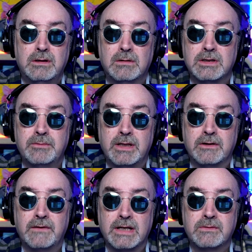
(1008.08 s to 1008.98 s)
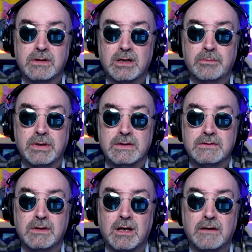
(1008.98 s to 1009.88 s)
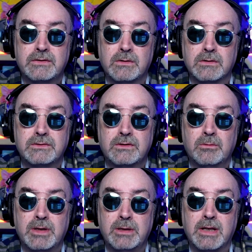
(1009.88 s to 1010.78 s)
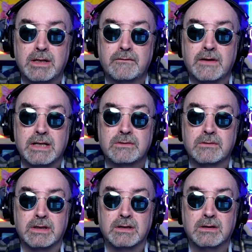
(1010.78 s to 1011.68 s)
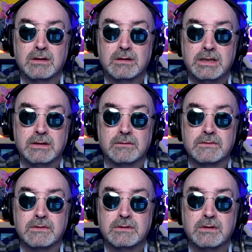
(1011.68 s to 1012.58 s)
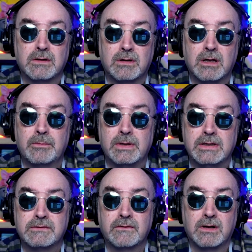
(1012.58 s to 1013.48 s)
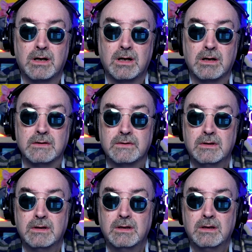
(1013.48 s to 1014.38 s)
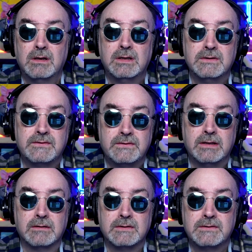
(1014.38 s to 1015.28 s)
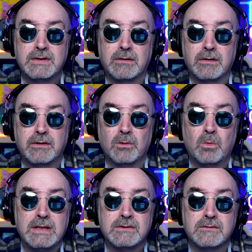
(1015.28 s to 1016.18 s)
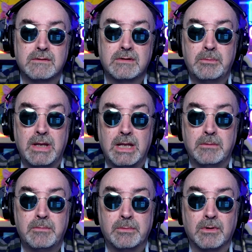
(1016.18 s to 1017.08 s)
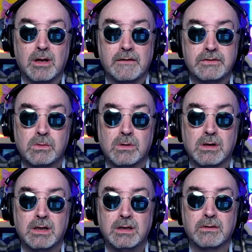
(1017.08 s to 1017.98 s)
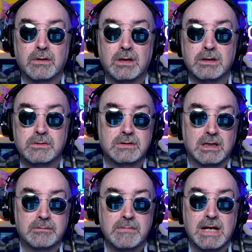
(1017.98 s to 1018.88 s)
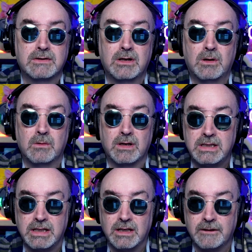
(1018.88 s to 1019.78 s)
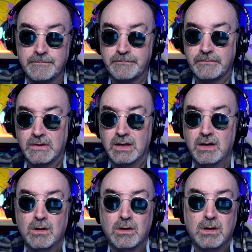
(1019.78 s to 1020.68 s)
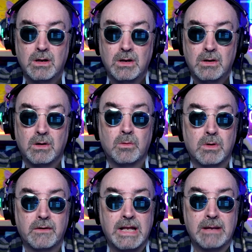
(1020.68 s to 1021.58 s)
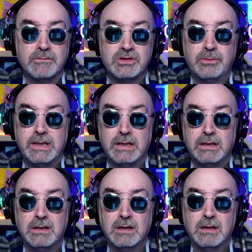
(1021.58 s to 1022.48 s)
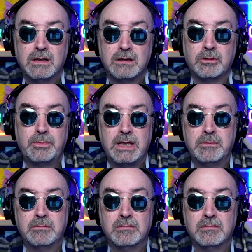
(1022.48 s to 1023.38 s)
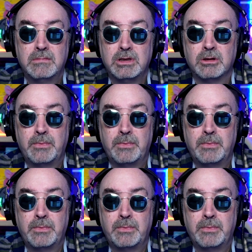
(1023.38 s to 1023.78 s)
US manufacturing companies offshore so many manufacturing deals to other companies for cars, steel, etc. Their wages that they pay people offshore in other countries like Mexico or India or wherever it happens to be they're paying they're